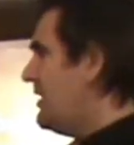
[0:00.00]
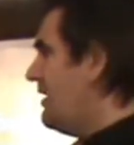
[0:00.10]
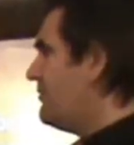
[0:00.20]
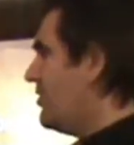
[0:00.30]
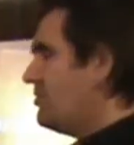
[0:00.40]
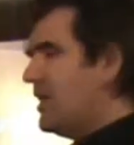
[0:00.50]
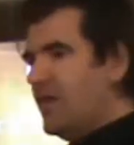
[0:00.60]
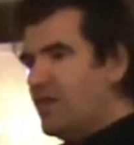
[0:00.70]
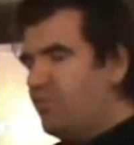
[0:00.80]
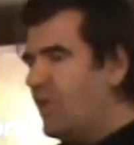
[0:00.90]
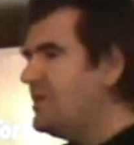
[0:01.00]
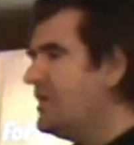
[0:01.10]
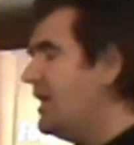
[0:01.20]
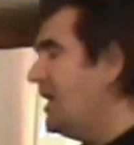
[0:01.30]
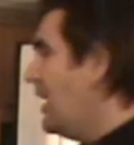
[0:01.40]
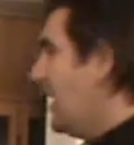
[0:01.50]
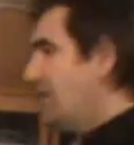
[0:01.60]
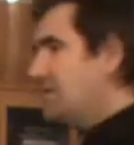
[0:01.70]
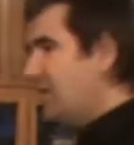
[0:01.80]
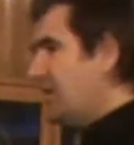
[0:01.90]
what he wrote in one day,
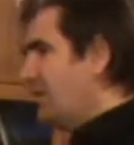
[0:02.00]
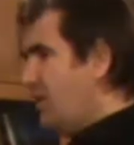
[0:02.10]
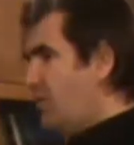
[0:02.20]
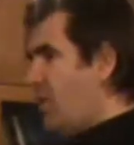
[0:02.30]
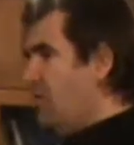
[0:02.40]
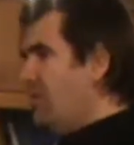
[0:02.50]
and suddenly,